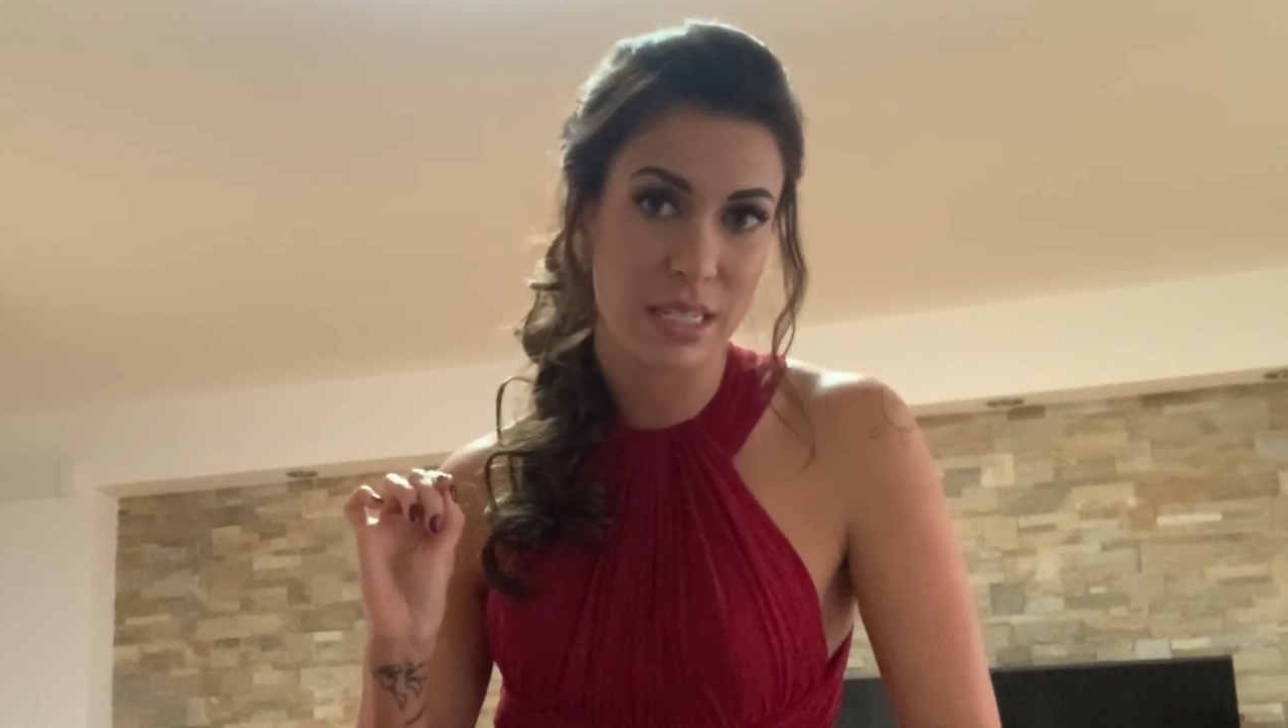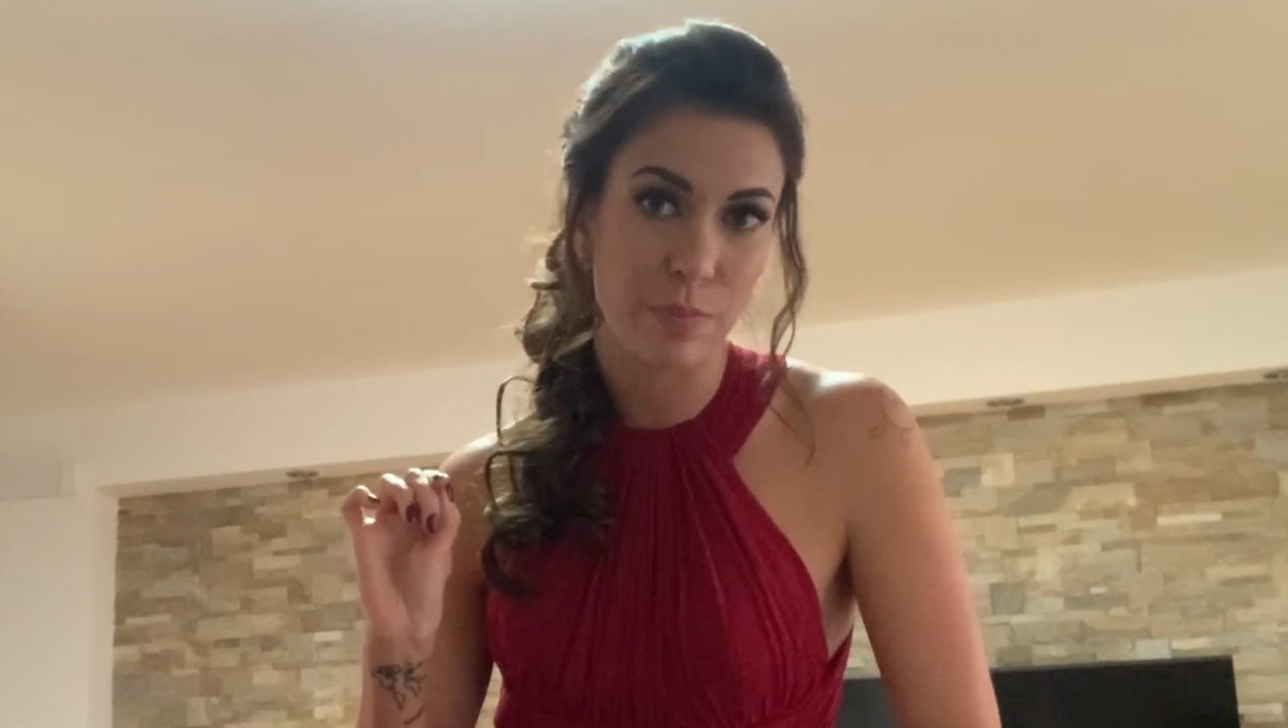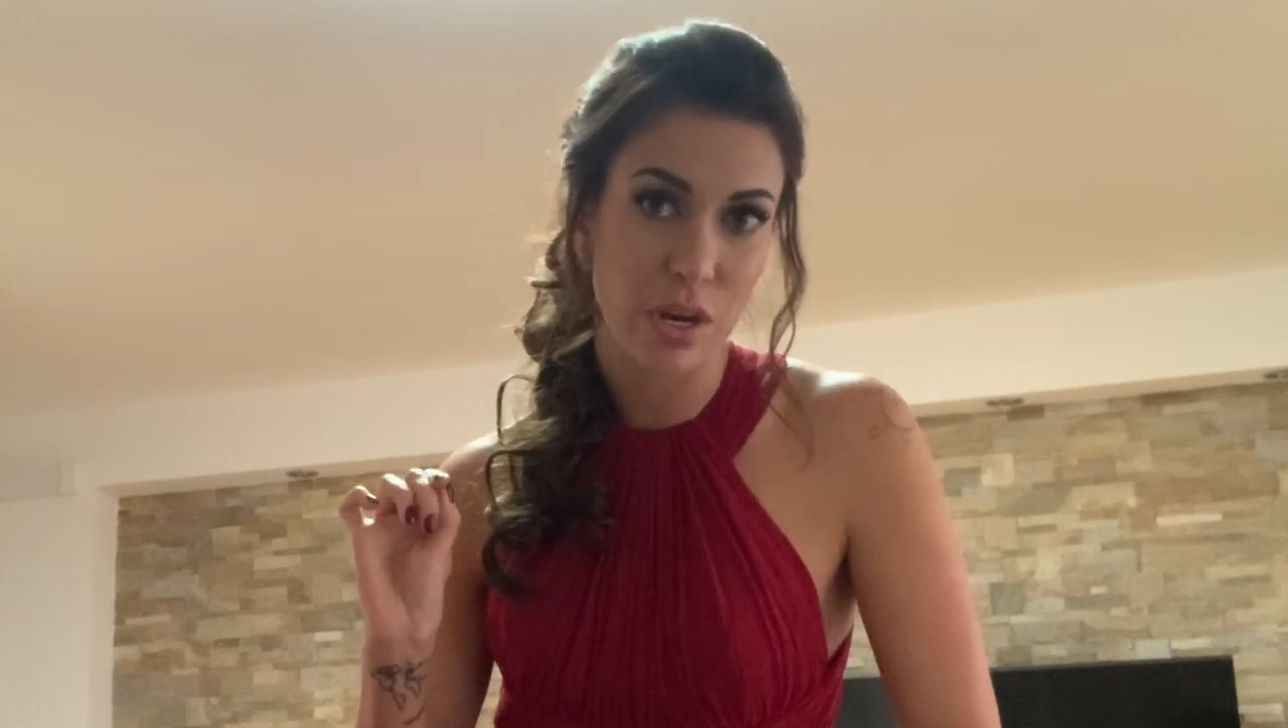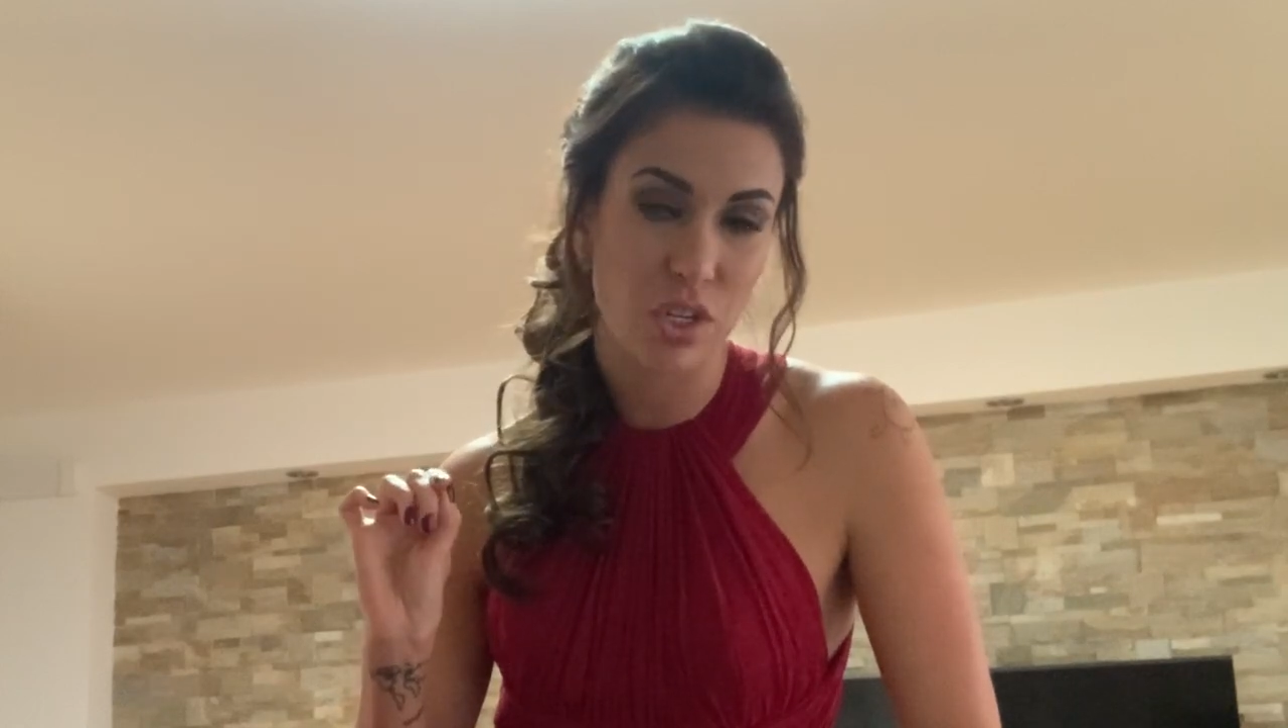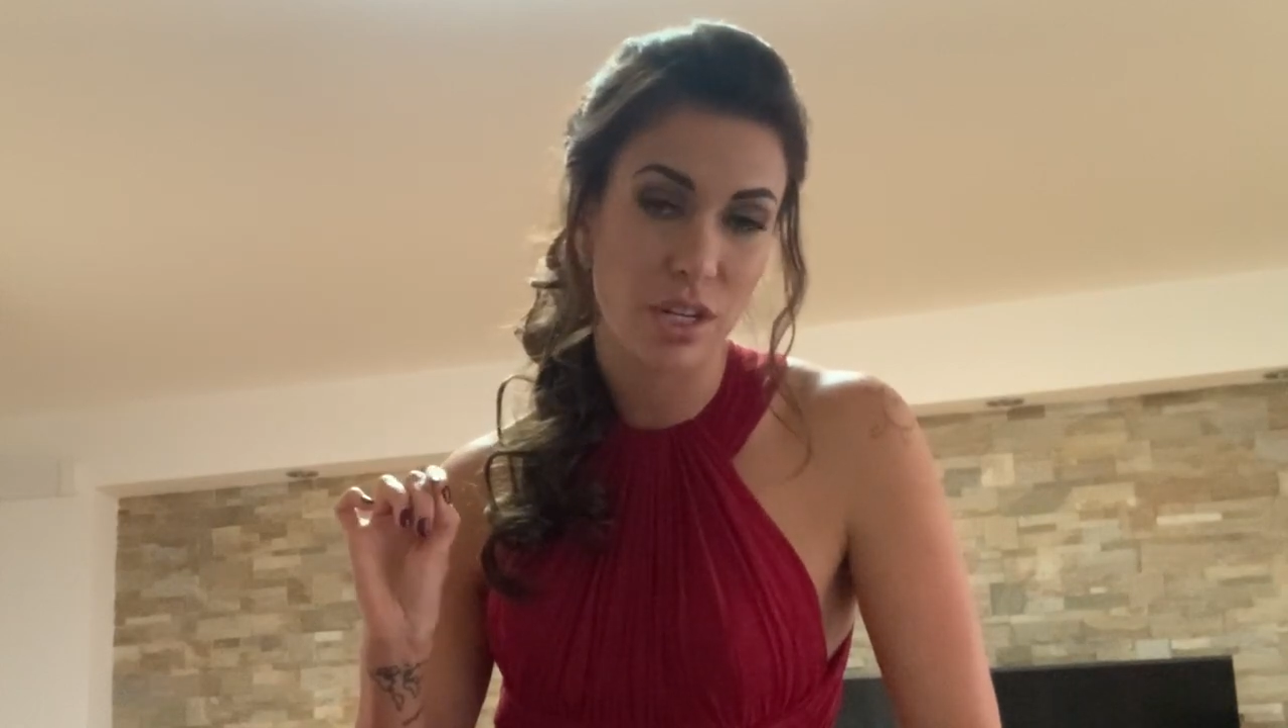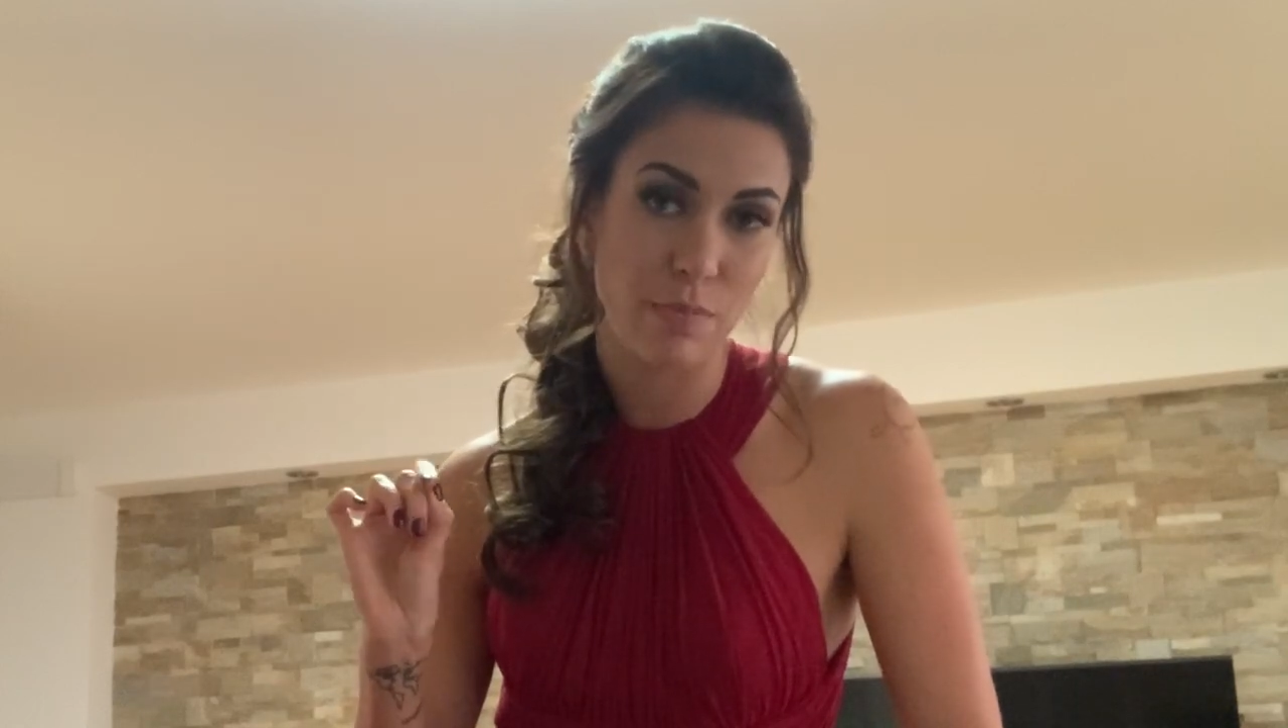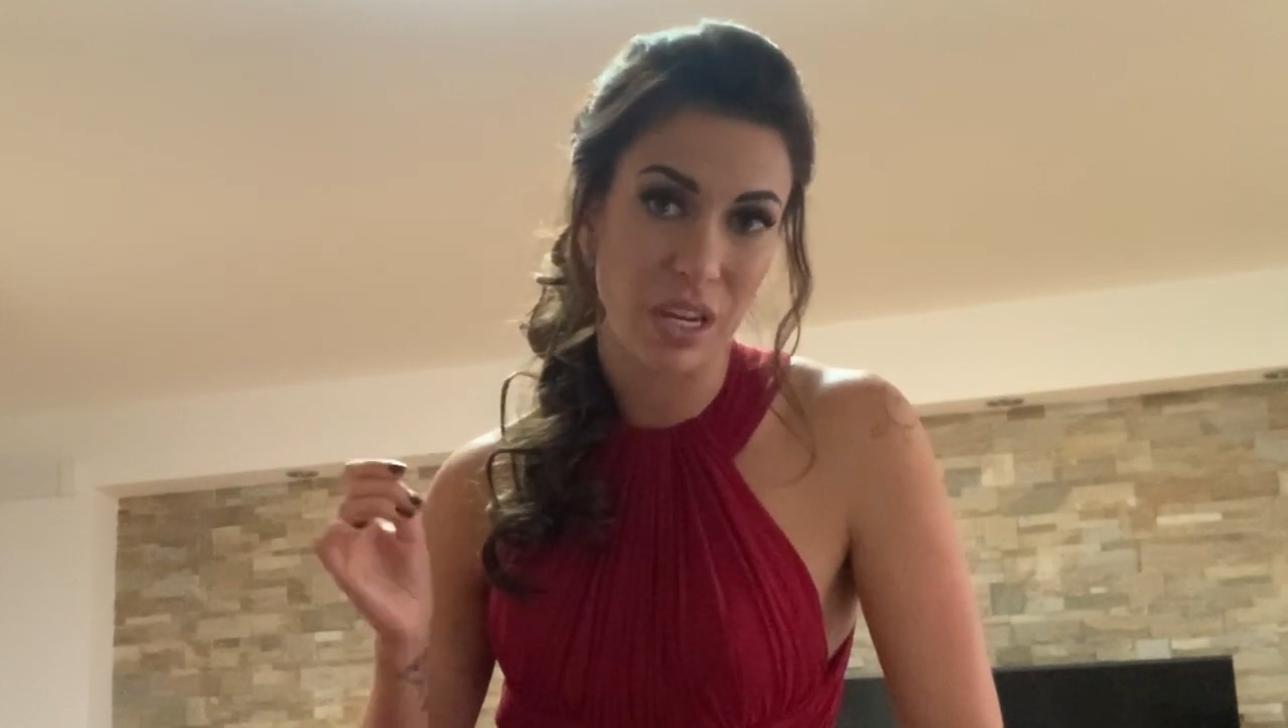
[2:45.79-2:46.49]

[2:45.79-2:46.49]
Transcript: especially